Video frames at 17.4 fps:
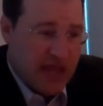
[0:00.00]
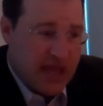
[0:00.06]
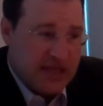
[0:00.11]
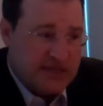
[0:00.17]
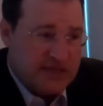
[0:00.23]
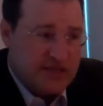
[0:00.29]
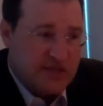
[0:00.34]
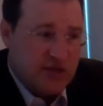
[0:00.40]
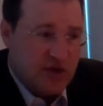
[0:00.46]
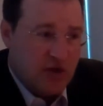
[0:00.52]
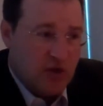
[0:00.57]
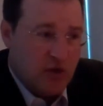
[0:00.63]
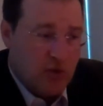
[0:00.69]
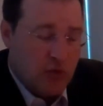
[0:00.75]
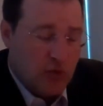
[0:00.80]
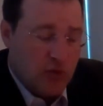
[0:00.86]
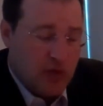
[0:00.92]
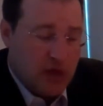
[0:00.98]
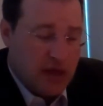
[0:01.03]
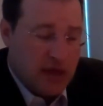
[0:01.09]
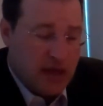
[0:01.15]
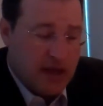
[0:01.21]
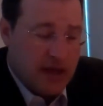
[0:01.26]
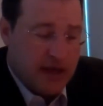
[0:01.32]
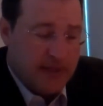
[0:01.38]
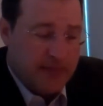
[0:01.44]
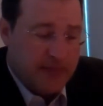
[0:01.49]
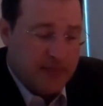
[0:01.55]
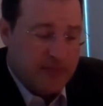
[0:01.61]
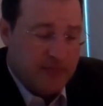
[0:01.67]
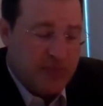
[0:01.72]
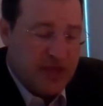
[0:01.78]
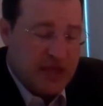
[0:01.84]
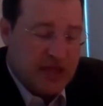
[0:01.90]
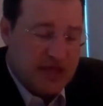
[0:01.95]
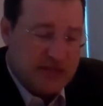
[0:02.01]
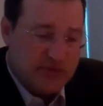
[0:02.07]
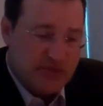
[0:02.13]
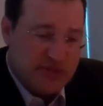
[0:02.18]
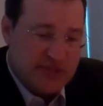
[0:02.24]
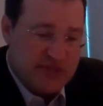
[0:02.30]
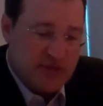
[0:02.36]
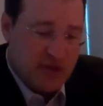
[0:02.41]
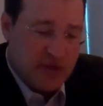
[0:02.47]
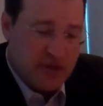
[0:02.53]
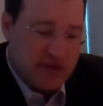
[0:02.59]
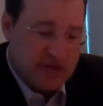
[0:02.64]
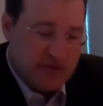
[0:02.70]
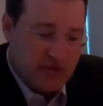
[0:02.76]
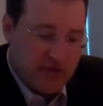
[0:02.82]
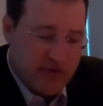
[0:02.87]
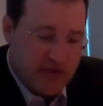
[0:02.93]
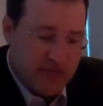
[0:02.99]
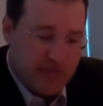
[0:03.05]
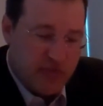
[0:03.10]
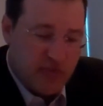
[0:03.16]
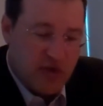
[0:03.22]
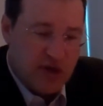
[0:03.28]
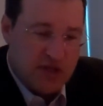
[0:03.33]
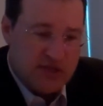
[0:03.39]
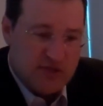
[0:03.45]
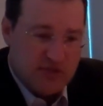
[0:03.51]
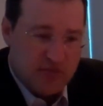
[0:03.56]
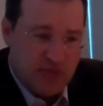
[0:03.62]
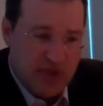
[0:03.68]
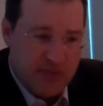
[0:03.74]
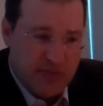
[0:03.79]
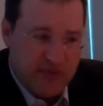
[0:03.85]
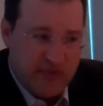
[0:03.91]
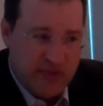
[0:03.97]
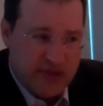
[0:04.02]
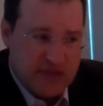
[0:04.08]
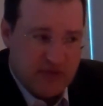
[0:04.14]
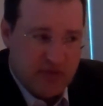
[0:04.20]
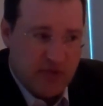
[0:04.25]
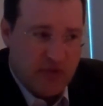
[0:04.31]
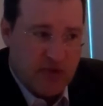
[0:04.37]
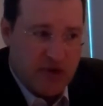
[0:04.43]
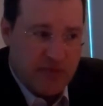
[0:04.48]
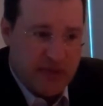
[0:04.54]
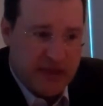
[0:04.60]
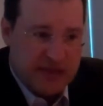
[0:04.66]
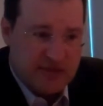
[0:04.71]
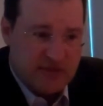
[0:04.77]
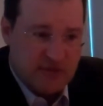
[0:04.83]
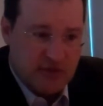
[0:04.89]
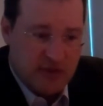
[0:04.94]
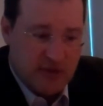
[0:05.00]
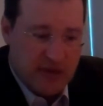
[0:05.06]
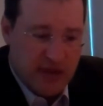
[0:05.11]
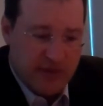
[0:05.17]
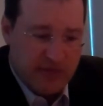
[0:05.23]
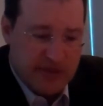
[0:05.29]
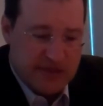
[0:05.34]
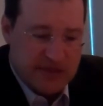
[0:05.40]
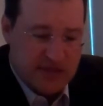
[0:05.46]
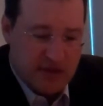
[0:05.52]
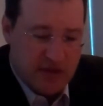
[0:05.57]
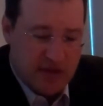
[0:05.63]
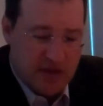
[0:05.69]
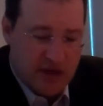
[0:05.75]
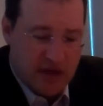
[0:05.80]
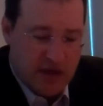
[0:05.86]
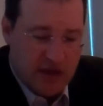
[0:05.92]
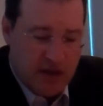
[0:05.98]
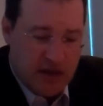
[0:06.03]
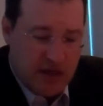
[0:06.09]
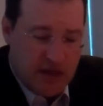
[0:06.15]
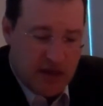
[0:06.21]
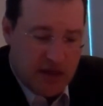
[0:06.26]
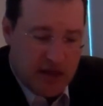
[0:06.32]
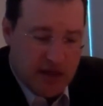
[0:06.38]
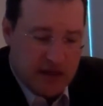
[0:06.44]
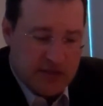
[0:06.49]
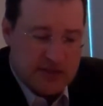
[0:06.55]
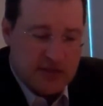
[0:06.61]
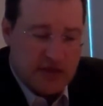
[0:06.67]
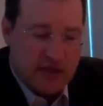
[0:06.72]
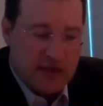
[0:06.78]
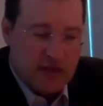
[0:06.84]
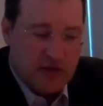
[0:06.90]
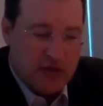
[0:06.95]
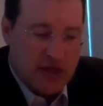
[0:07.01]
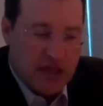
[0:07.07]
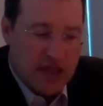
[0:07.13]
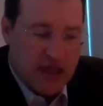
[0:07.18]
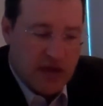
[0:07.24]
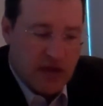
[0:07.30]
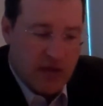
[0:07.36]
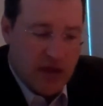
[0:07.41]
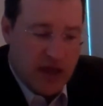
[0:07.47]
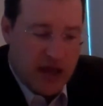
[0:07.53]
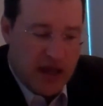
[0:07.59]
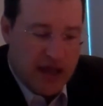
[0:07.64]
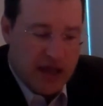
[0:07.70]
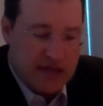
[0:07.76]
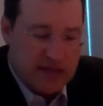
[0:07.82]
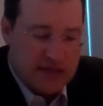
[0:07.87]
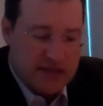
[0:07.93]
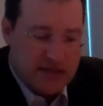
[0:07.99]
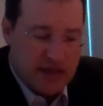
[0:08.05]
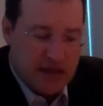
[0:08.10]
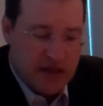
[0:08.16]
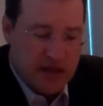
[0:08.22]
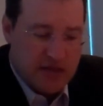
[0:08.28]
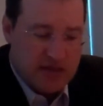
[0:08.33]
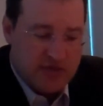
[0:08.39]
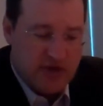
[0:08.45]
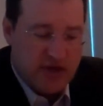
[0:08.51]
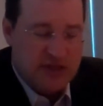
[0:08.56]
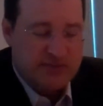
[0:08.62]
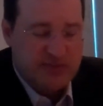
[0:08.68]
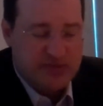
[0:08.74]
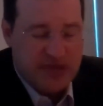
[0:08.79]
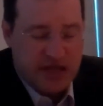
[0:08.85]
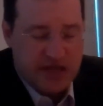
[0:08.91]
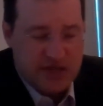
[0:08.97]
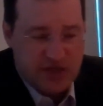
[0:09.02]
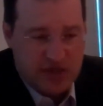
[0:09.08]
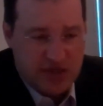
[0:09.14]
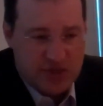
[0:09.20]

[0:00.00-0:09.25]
And so because we saw the broad sweep of this, we wanted to make certain that we saw started looking at transportation